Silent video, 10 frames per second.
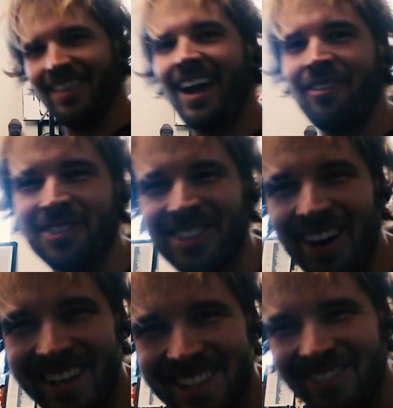that was
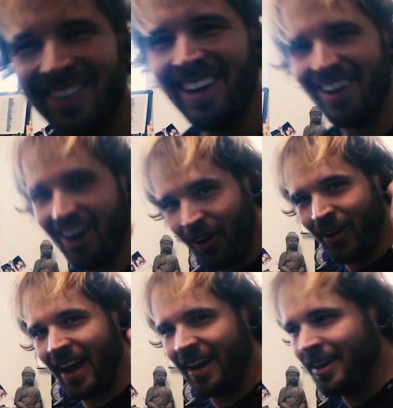awesome.
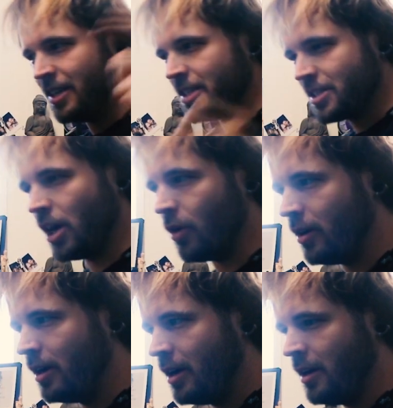Okay,
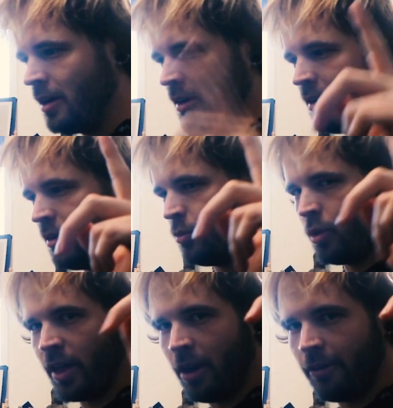so
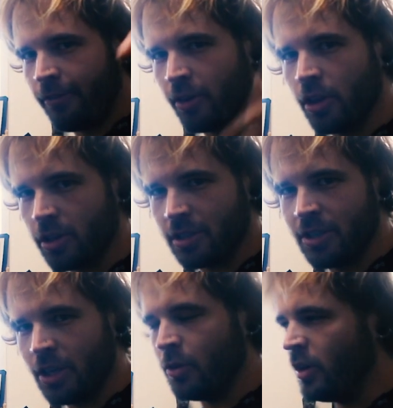without further
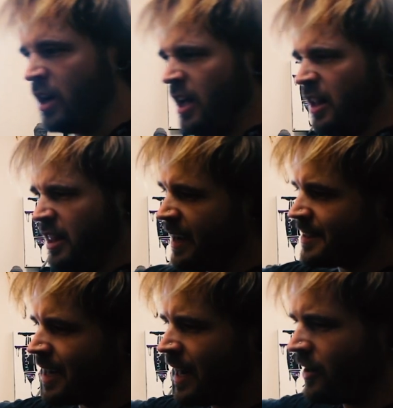ado,
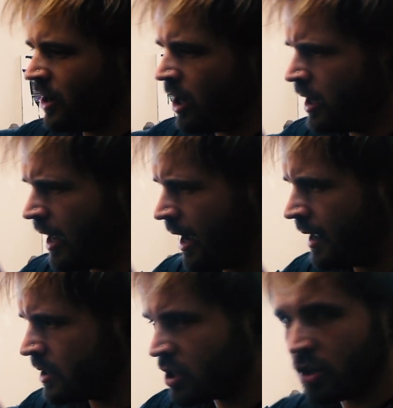let's carry on
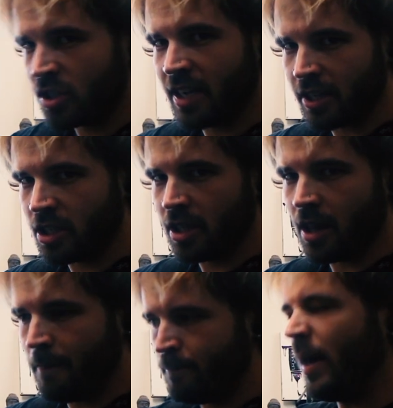and start sketching
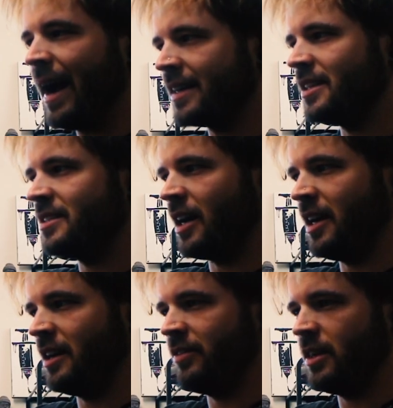the back design
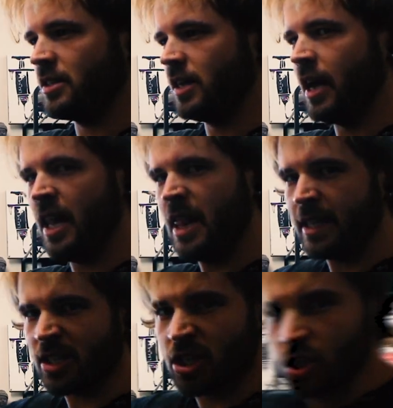of it. And let's